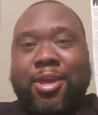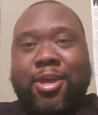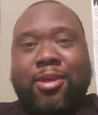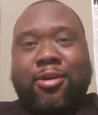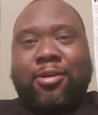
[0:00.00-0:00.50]

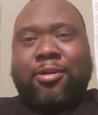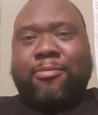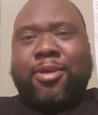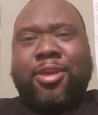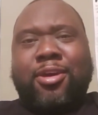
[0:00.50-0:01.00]

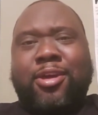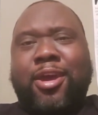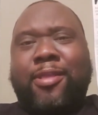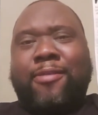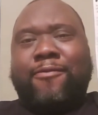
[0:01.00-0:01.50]
and yeah,
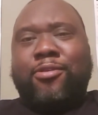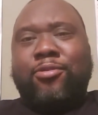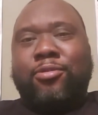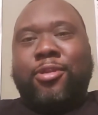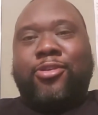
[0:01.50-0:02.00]
guys, if you're
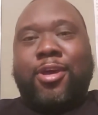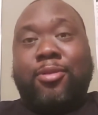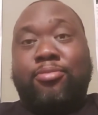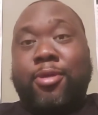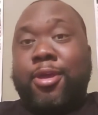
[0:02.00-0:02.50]
new to the
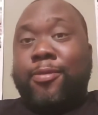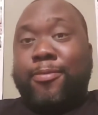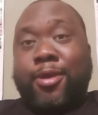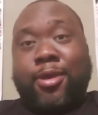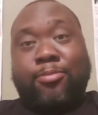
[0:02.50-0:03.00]
channel, please,
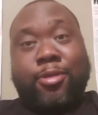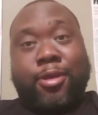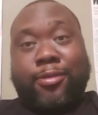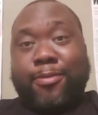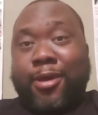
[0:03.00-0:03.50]
man,
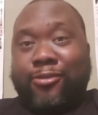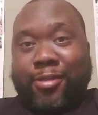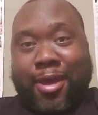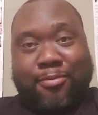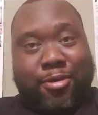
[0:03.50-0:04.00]
please smash the
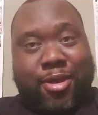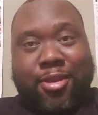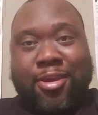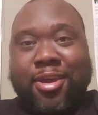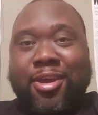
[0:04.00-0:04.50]
like
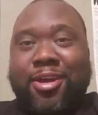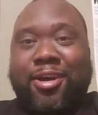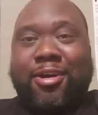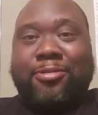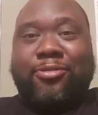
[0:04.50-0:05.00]
button,
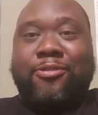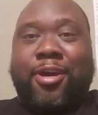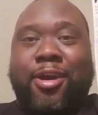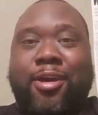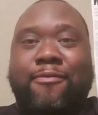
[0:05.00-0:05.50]

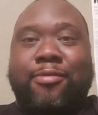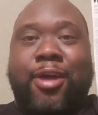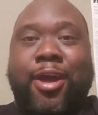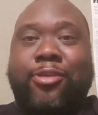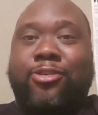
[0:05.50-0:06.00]
subscribe,
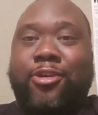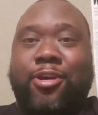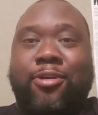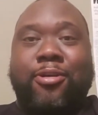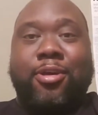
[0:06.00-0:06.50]
like,
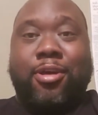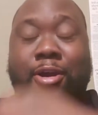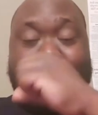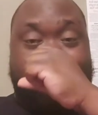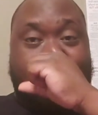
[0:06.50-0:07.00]
share,
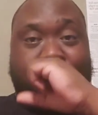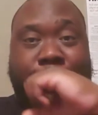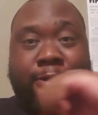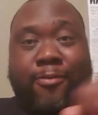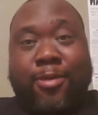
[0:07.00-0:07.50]
all that good
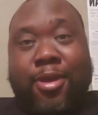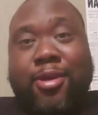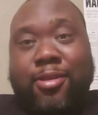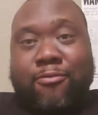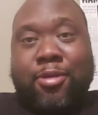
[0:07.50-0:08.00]
stuff,
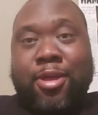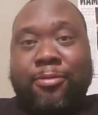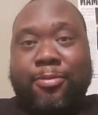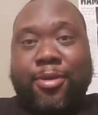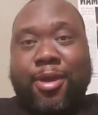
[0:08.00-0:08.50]
man. It really
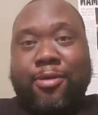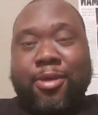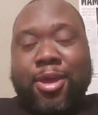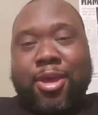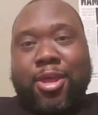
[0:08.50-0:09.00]
helps me out,
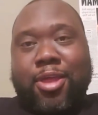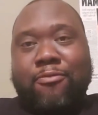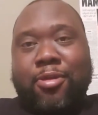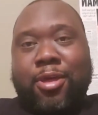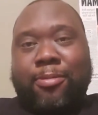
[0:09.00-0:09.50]
and it
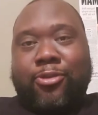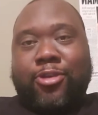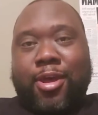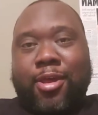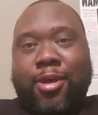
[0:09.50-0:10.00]
really helps the
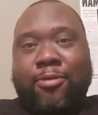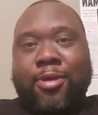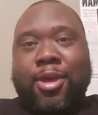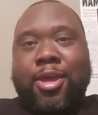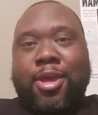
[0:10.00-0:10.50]
channel out,
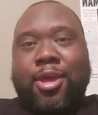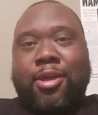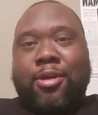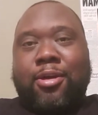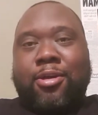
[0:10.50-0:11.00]

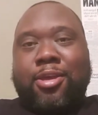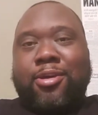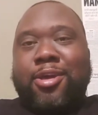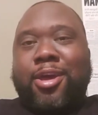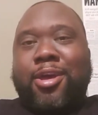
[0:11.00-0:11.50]
and
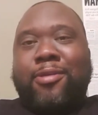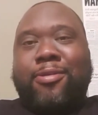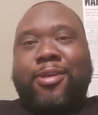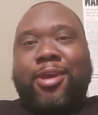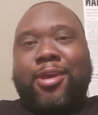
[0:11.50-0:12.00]

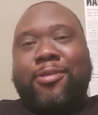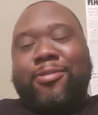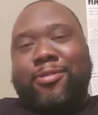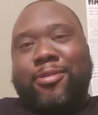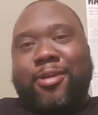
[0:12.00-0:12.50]
the
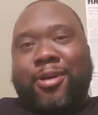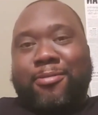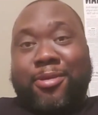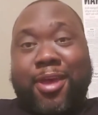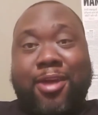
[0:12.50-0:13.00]

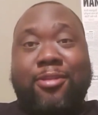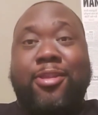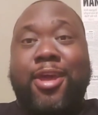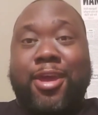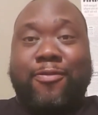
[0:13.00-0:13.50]
title of
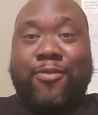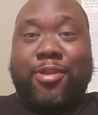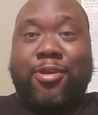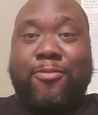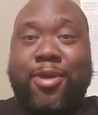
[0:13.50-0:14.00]
today's
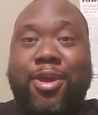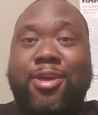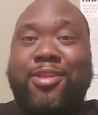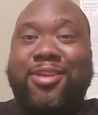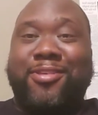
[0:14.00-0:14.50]
video,
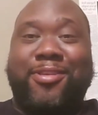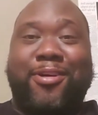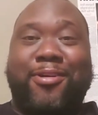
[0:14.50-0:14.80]
man, is